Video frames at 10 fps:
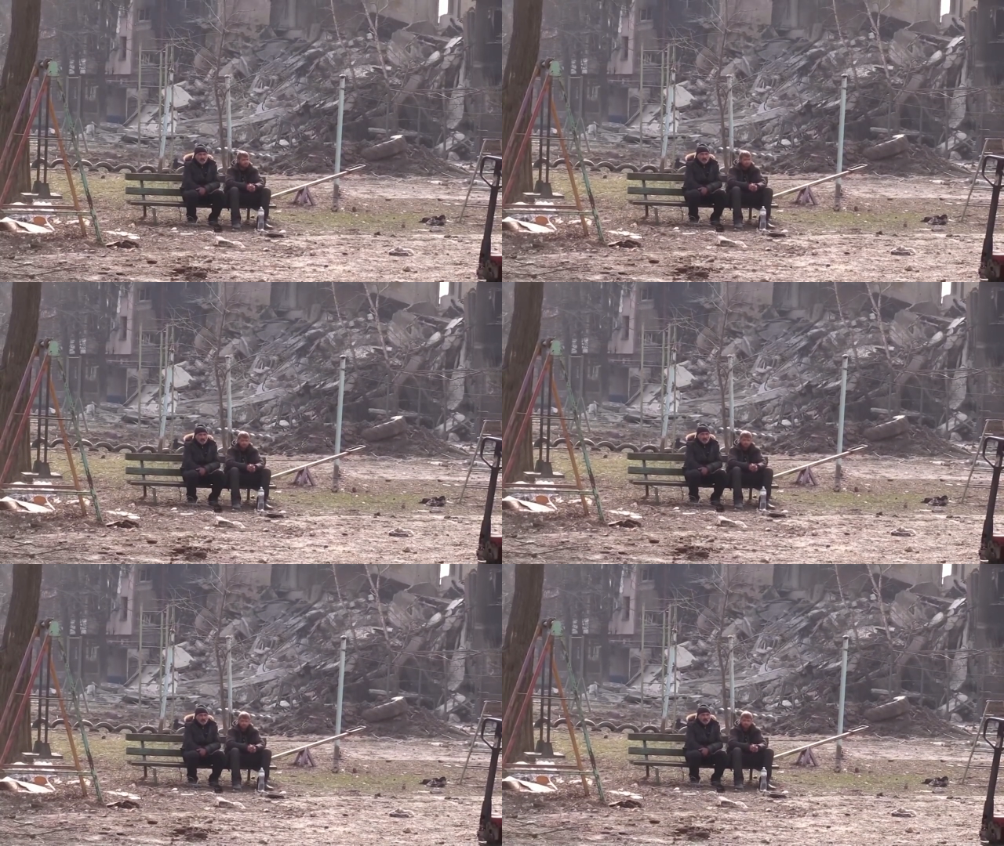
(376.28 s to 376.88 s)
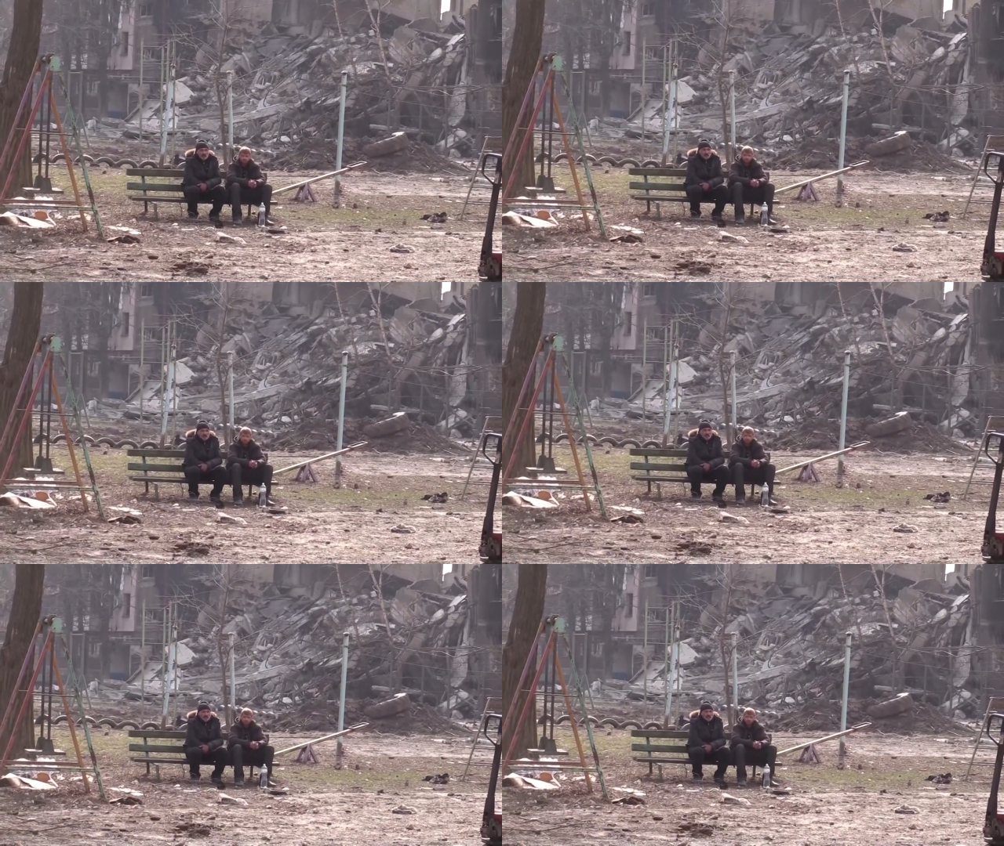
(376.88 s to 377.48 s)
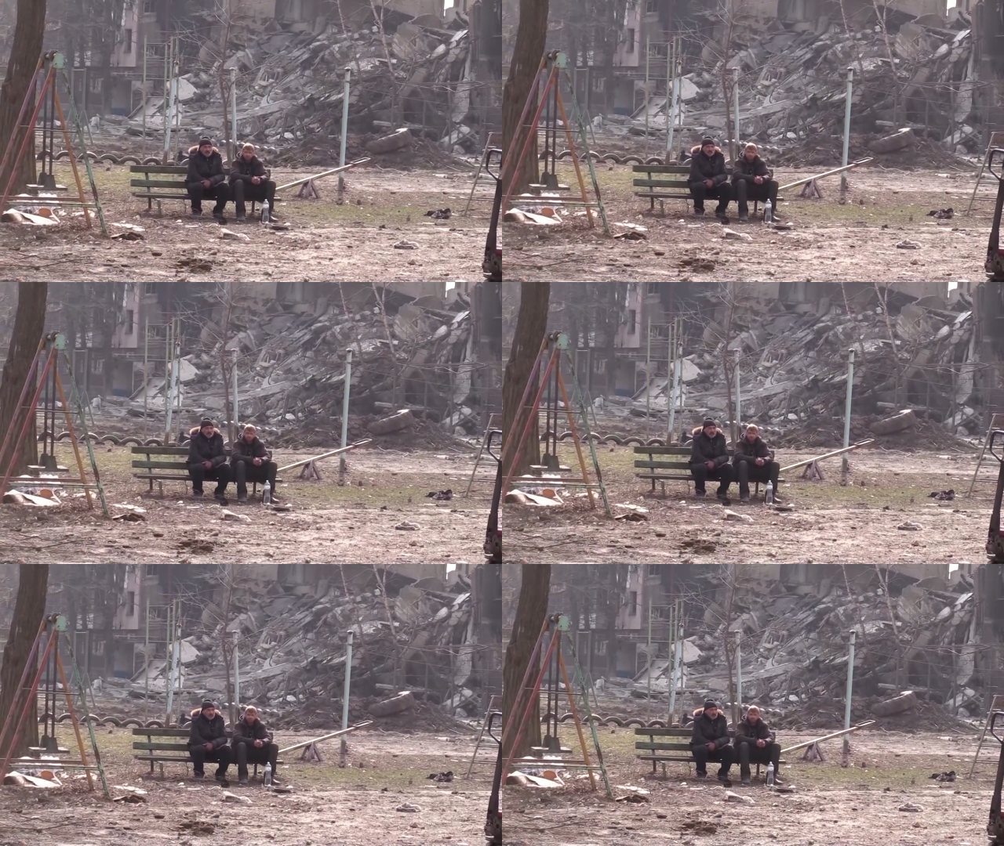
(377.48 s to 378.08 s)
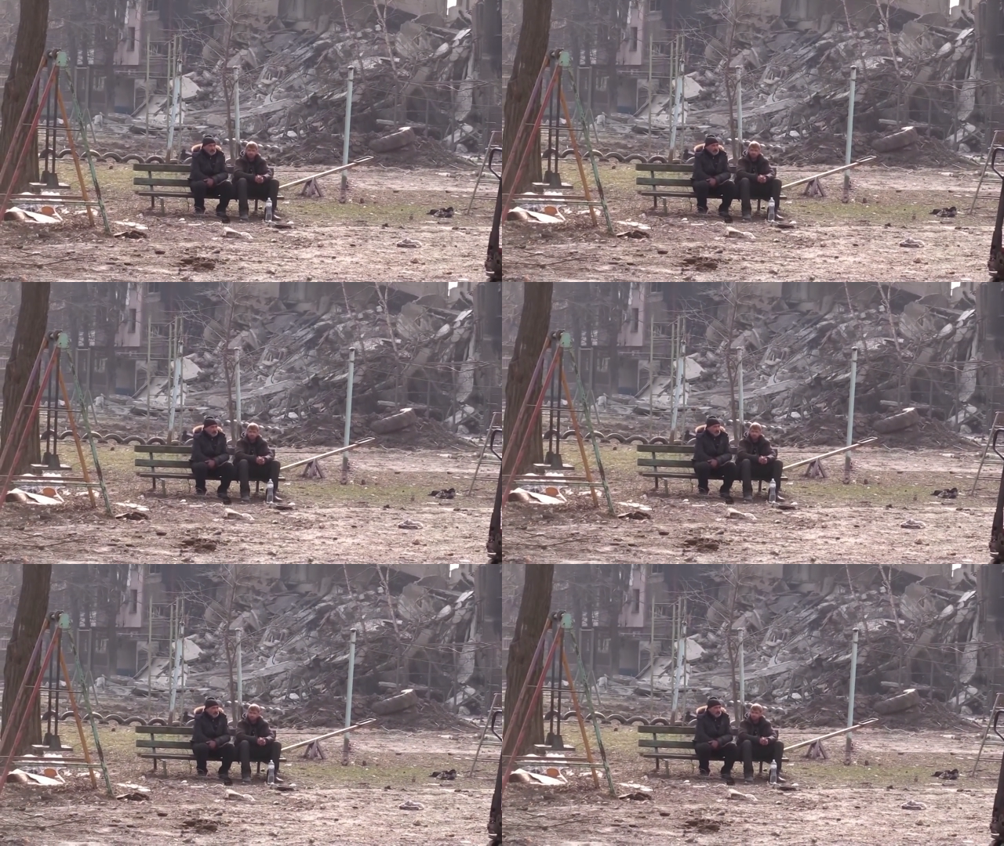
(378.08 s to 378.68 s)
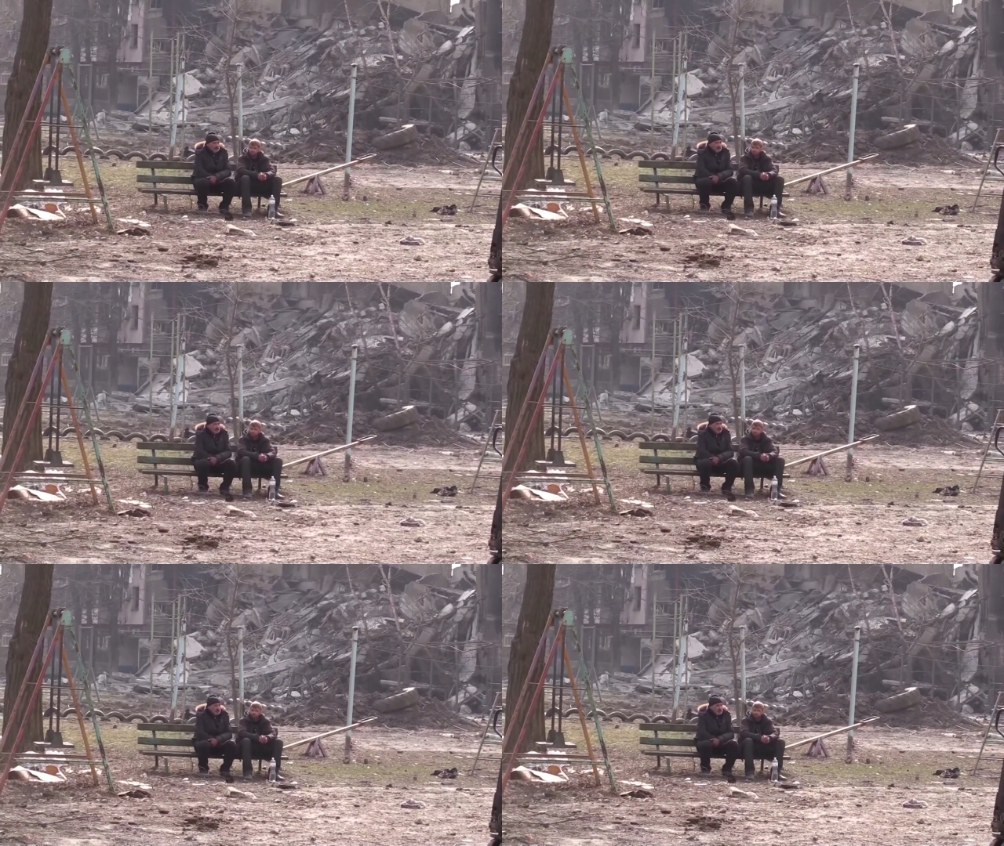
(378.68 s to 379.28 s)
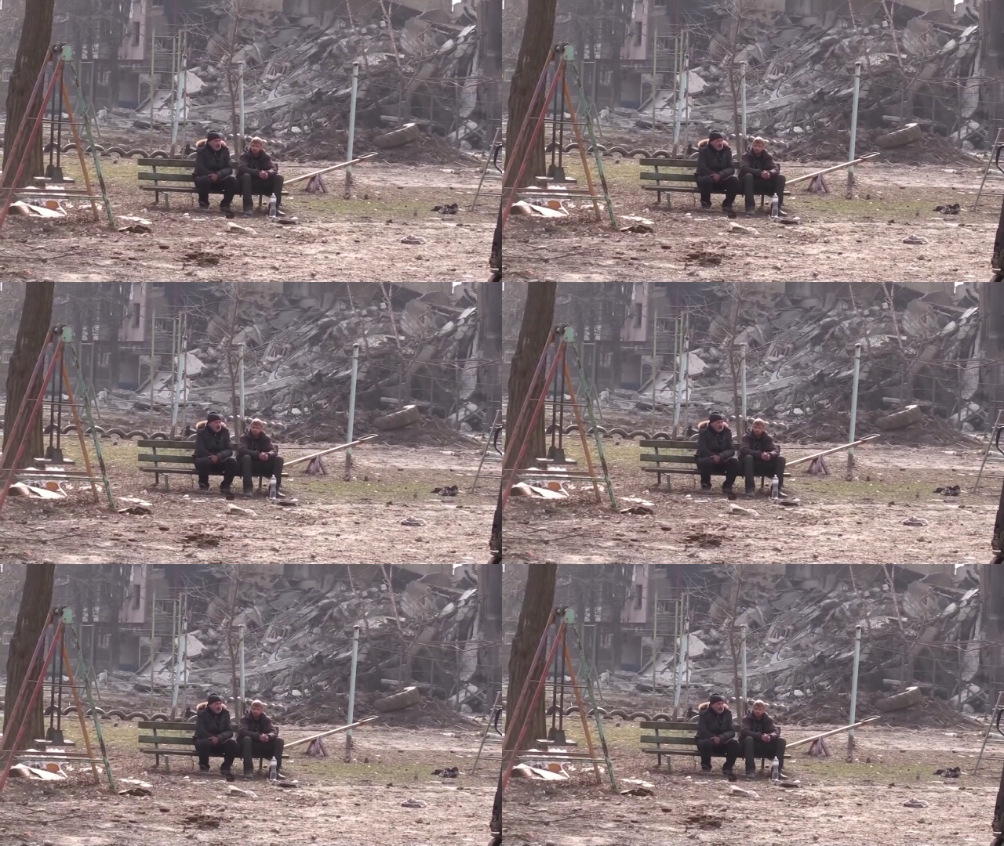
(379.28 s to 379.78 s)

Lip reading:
No face is visible, so there are no lips to read.